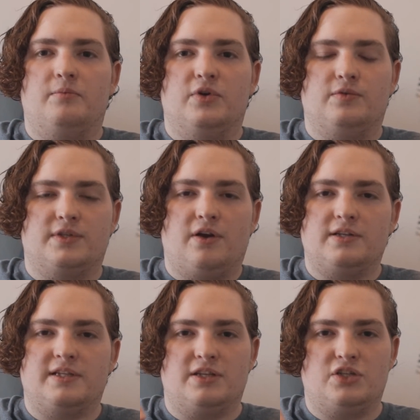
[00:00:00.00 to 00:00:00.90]
which was
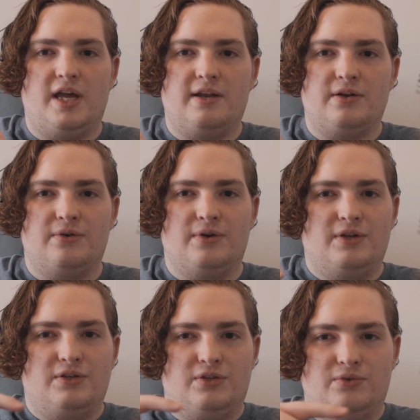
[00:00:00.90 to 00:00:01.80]
causing the shadow
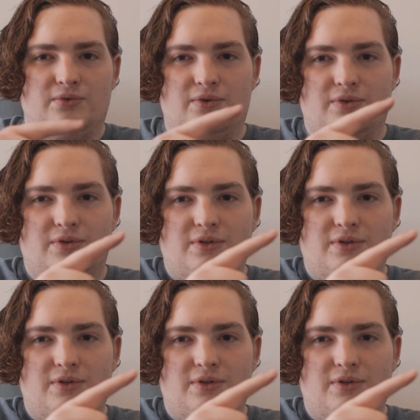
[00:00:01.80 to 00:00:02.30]
to